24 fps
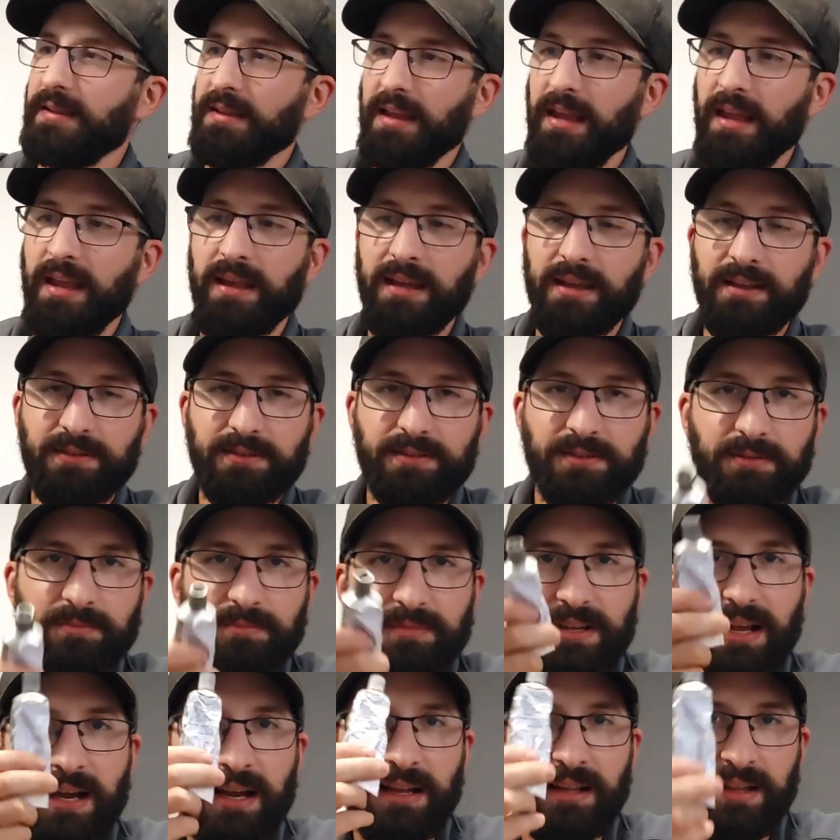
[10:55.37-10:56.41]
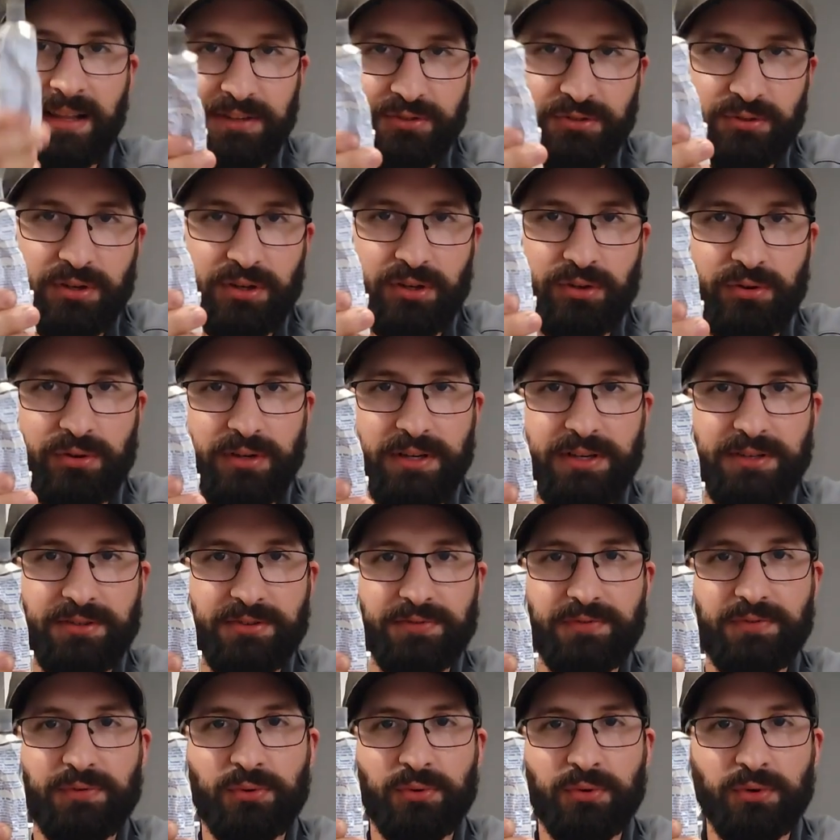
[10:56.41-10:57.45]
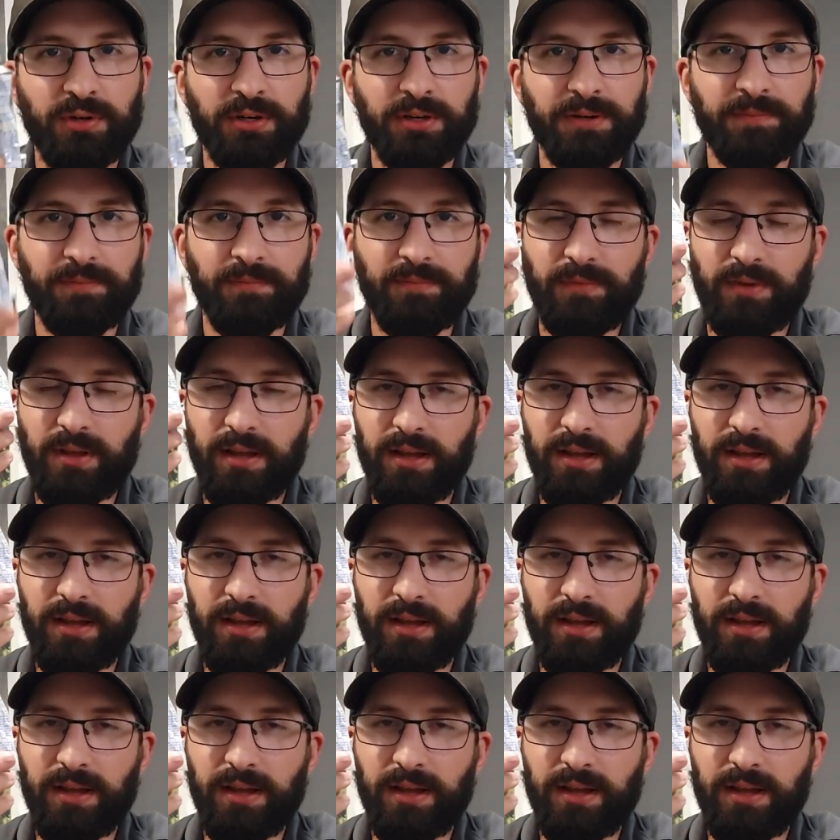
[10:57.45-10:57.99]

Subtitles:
and some dielectric grease for